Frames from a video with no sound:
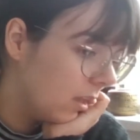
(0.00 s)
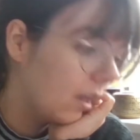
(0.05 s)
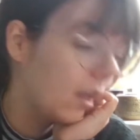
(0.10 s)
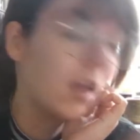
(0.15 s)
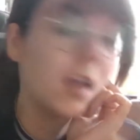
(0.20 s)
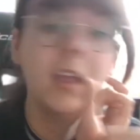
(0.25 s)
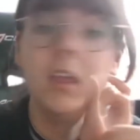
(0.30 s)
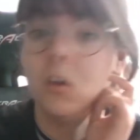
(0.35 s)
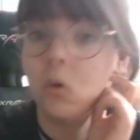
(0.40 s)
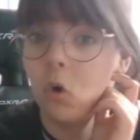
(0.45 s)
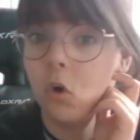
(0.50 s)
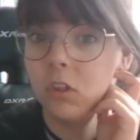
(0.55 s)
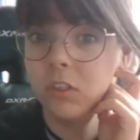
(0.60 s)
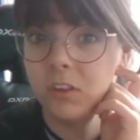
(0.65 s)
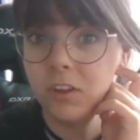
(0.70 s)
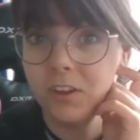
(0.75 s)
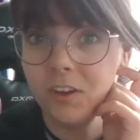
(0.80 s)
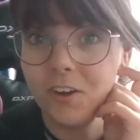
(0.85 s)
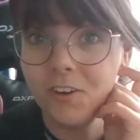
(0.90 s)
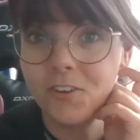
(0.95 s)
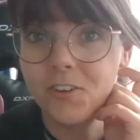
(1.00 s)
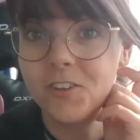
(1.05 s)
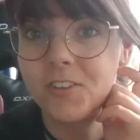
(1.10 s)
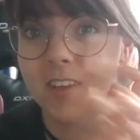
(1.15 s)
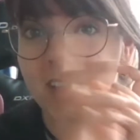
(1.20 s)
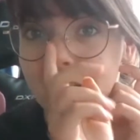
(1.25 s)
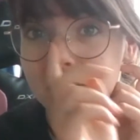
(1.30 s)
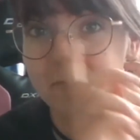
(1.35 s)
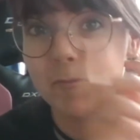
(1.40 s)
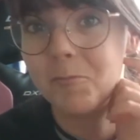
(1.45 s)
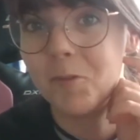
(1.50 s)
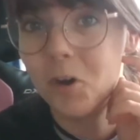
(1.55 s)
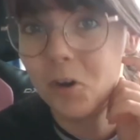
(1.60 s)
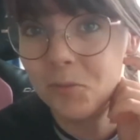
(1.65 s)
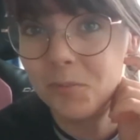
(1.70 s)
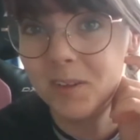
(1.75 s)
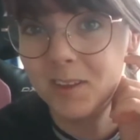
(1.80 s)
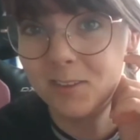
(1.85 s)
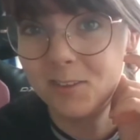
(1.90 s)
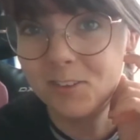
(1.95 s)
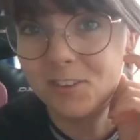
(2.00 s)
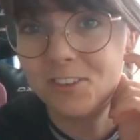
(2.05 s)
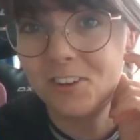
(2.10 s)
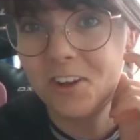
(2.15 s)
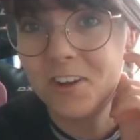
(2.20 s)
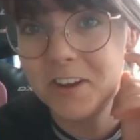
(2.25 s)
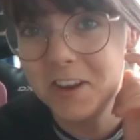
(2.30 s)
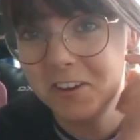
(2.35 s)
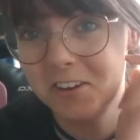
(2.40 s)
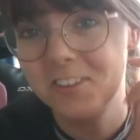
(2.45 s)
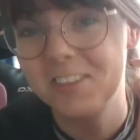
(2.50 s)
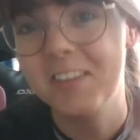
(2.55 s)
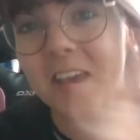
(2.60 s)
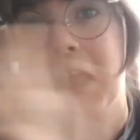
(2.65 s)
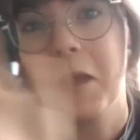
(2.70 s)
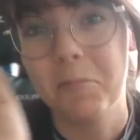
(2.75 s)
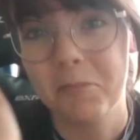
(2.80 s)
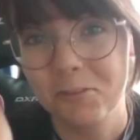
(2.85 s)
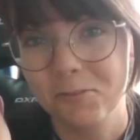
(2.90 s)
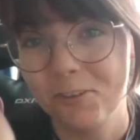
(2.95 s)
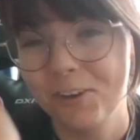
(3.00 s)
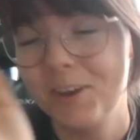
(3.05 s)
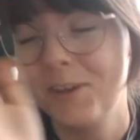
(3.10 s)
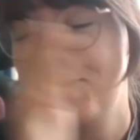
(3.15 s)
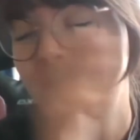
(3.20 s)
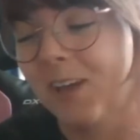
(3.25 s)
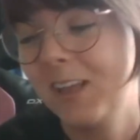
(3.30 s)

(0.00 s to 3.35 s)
I got the yarn on time. I'm hoping to start it on time is what I